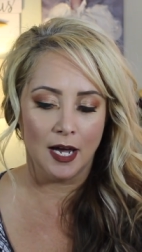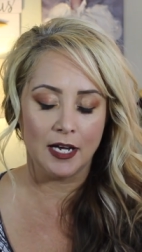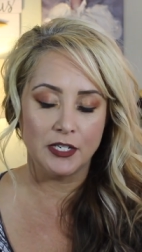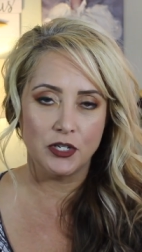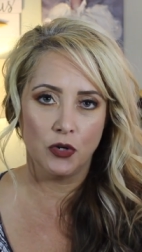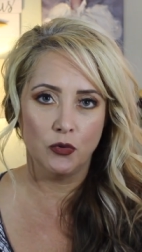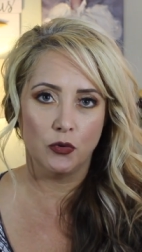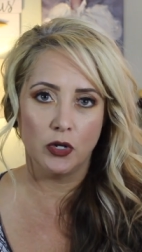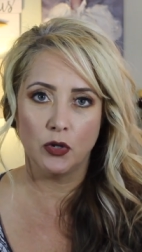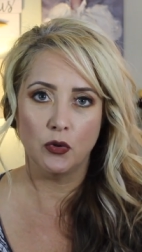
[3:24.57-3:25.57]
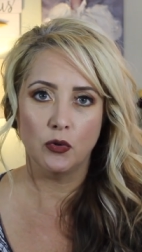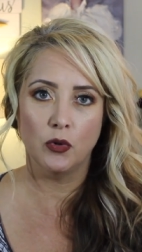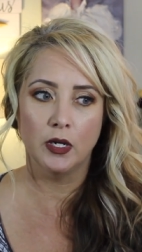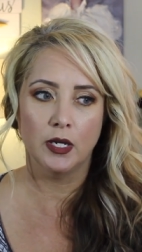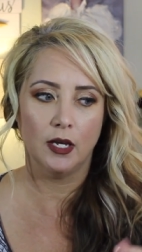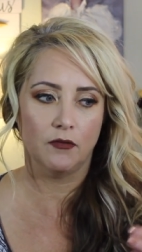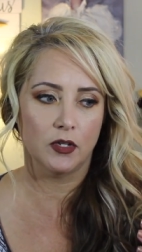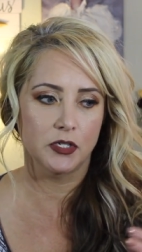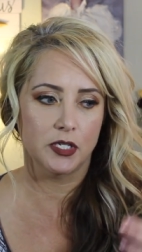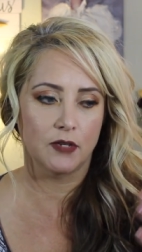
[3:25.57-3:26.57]
I don't know if
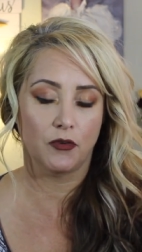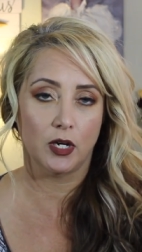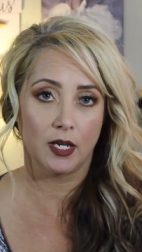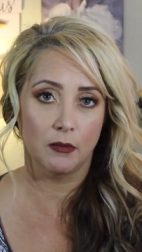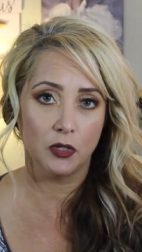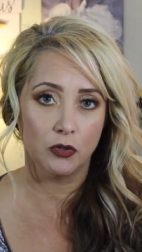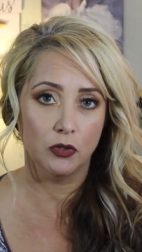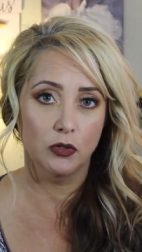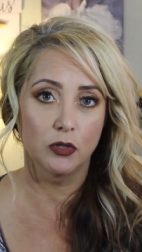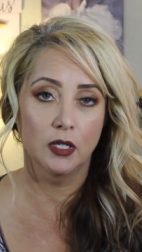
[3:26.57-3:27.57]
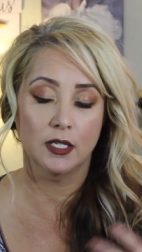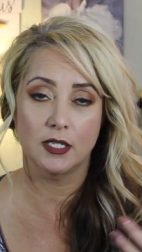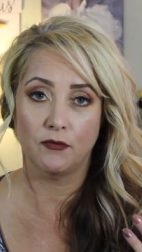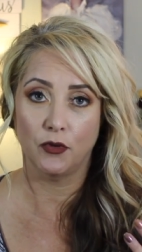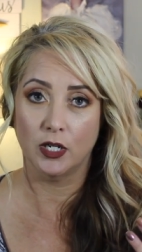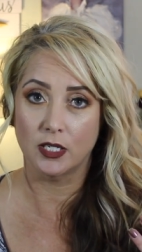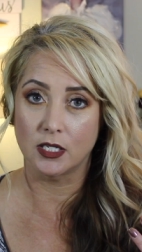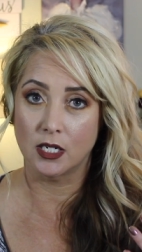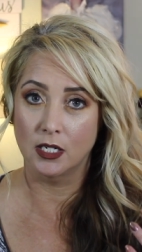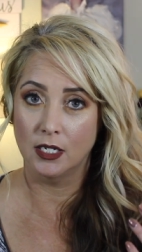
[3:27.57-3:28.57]
there's a different chemical, a
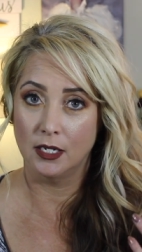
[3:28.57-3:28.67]
different